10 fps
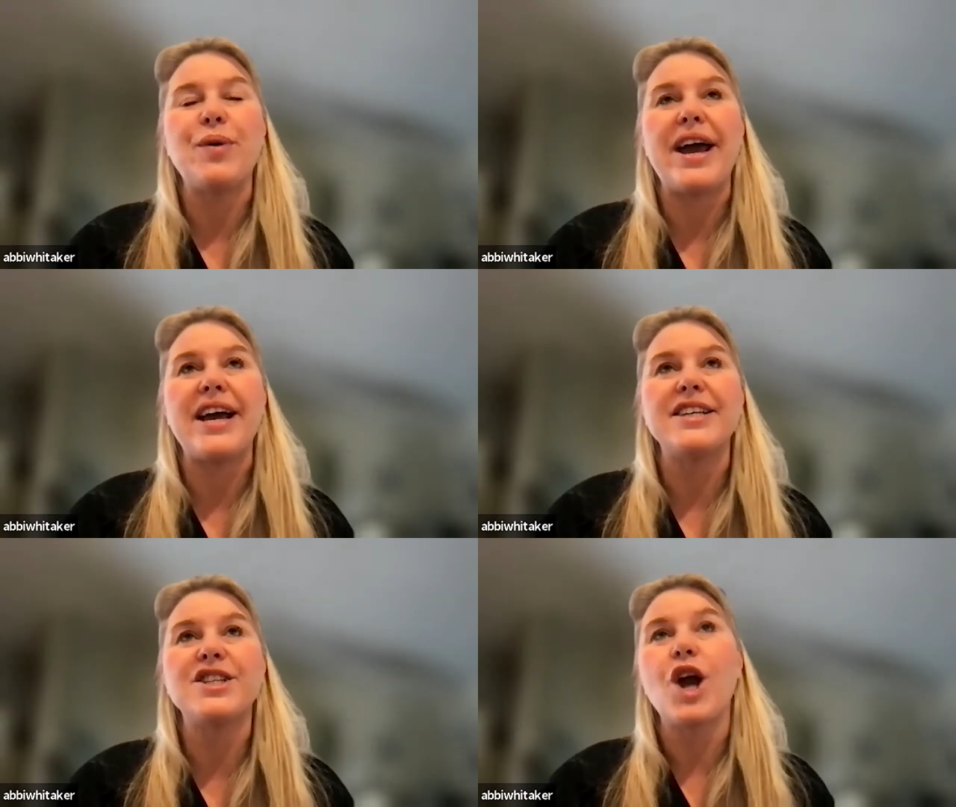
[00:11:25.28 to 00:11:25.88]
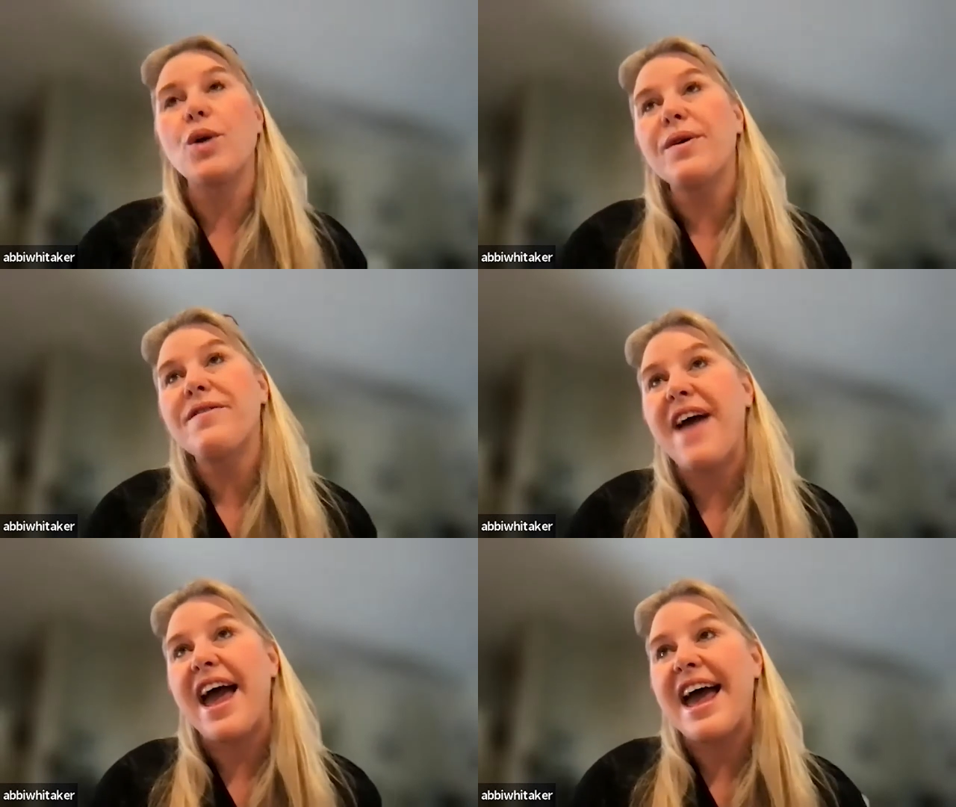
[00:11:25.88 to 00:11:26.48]
is go to
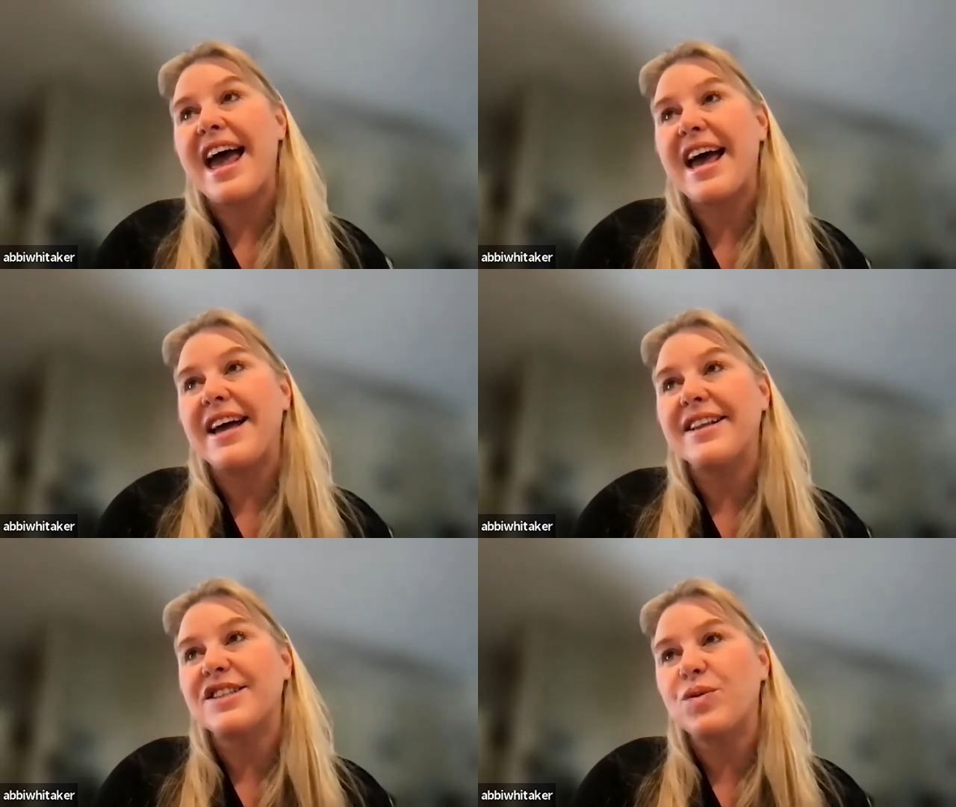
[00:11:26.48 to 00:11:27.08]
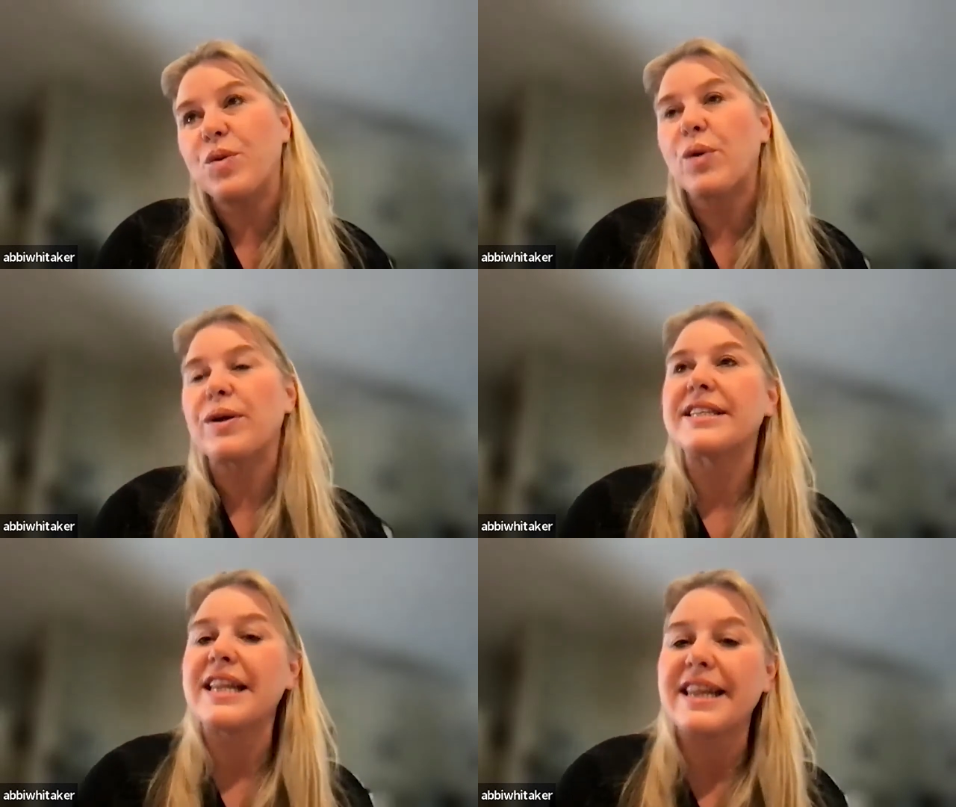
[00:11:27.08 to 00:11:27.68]
events and work with
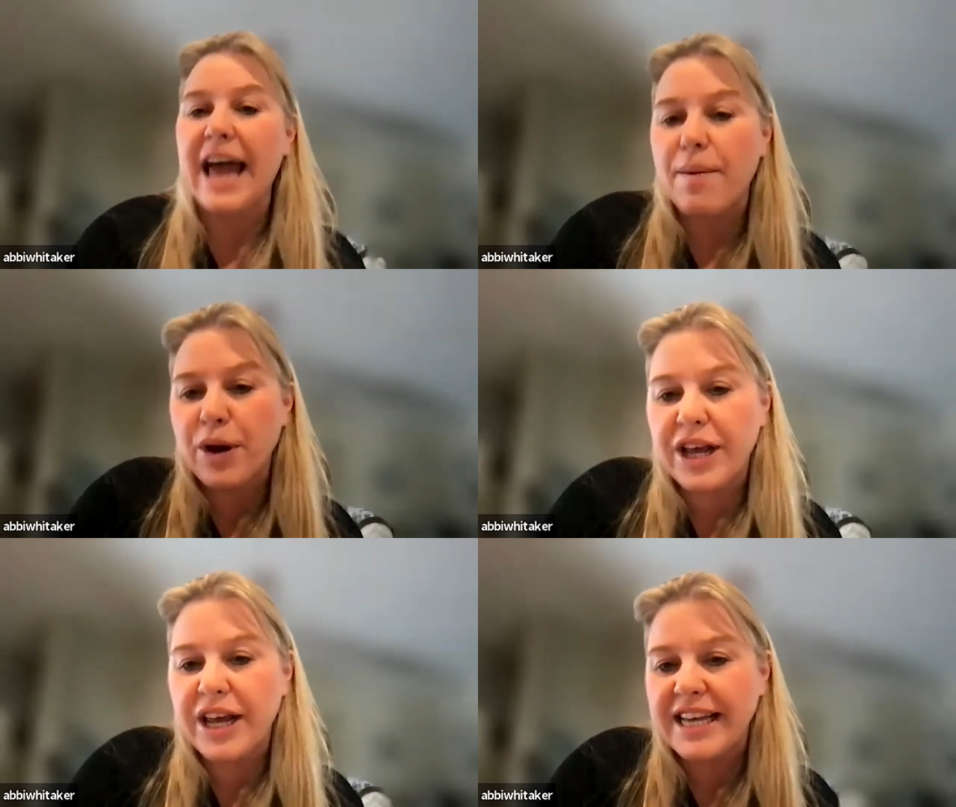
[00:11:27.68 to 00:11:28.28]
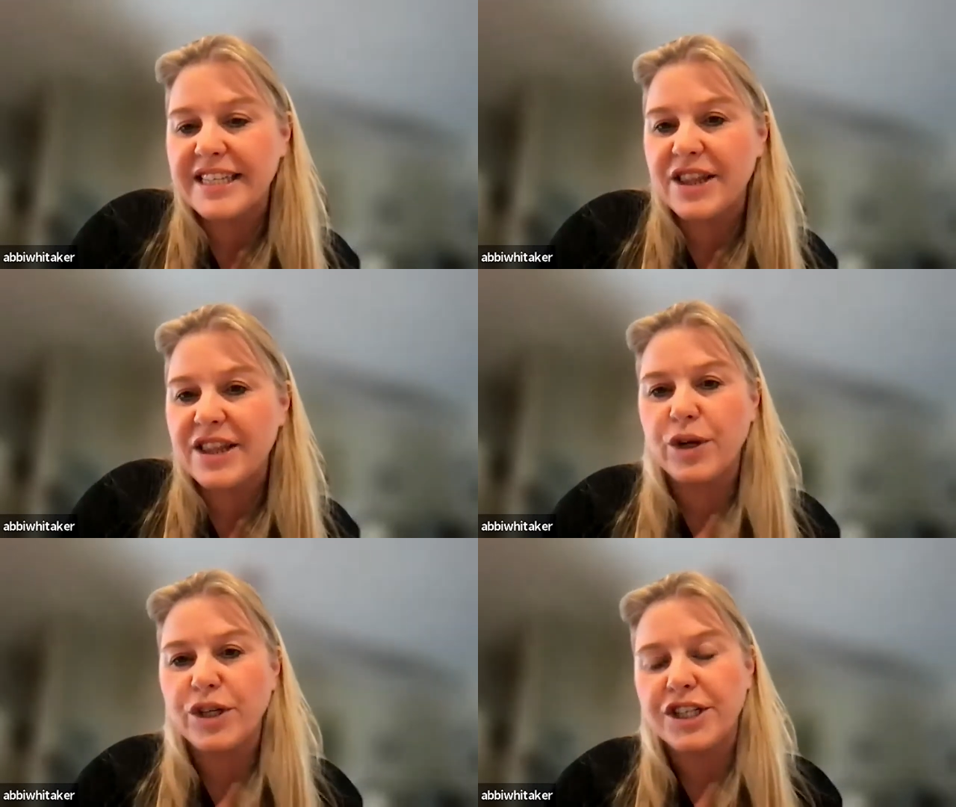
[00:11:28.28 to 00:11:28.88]
celebrities and
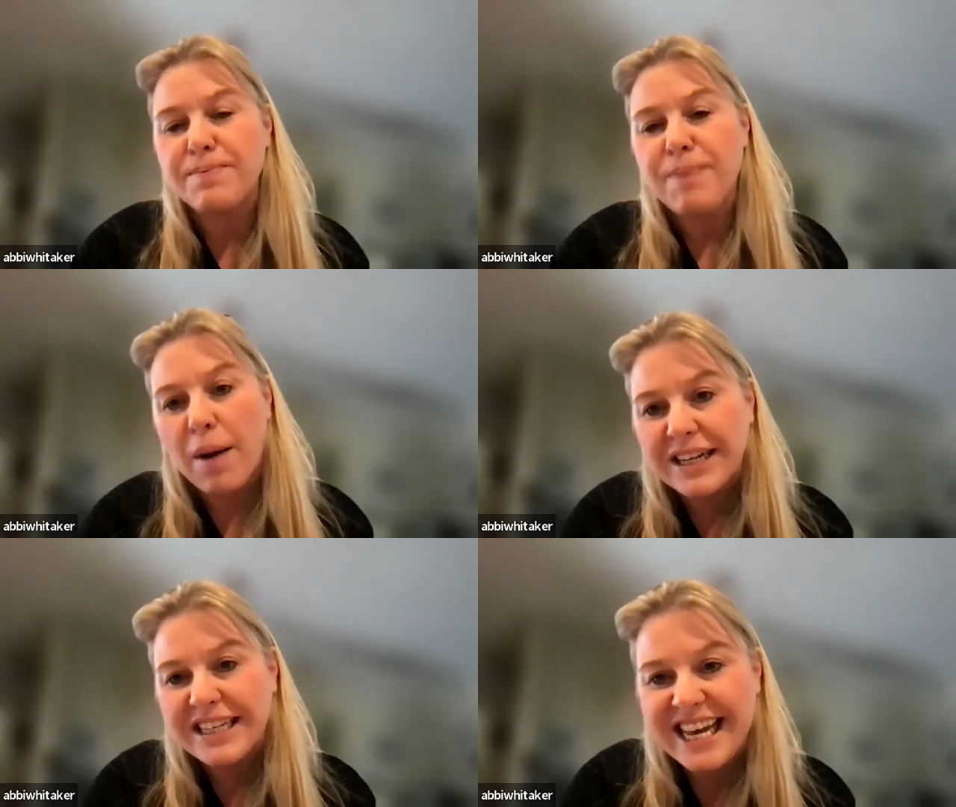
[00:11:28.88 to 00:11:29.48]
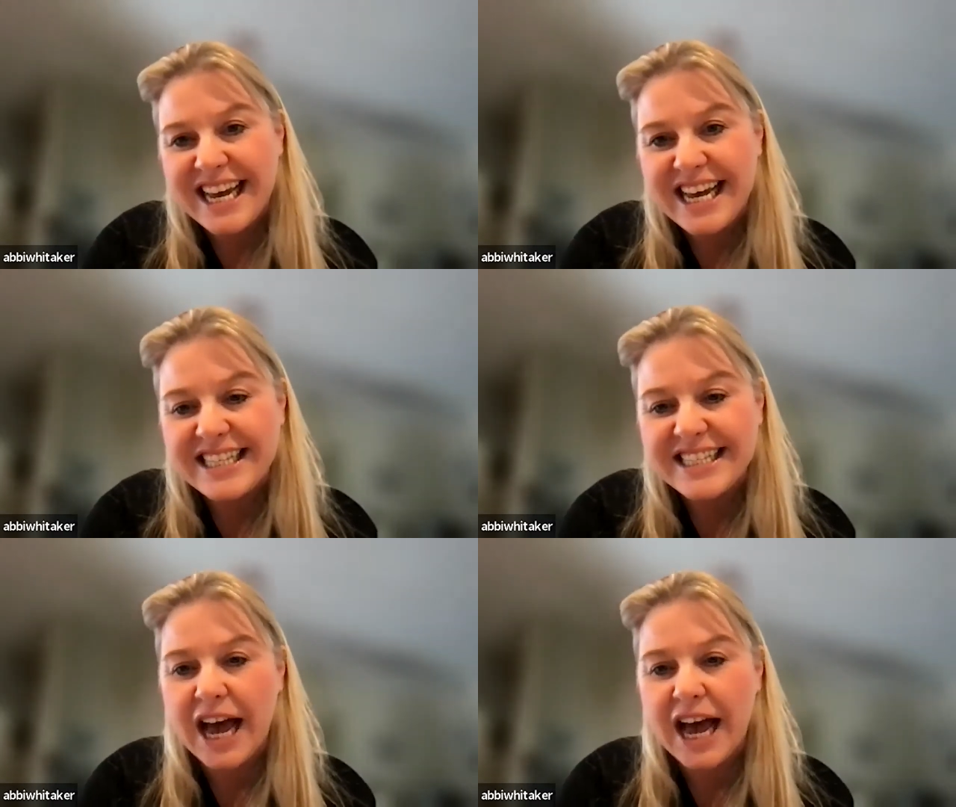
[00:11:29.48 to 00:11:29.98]
that we're just publicists.